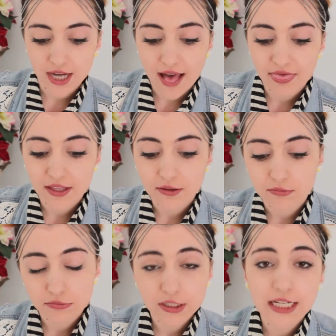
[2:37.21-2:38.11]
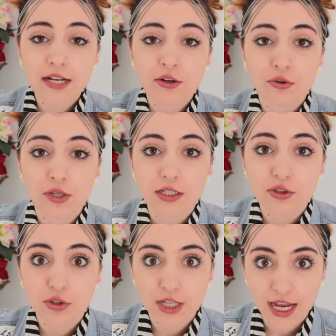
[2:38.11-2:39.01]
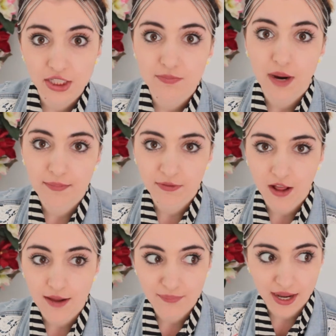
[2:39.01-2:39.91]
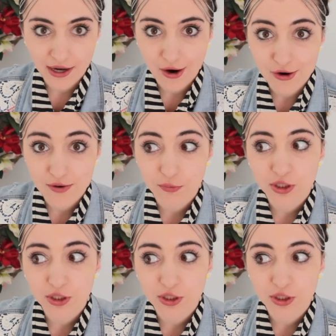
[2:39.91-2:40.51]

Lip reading: and then re-entering to catch my flight back home,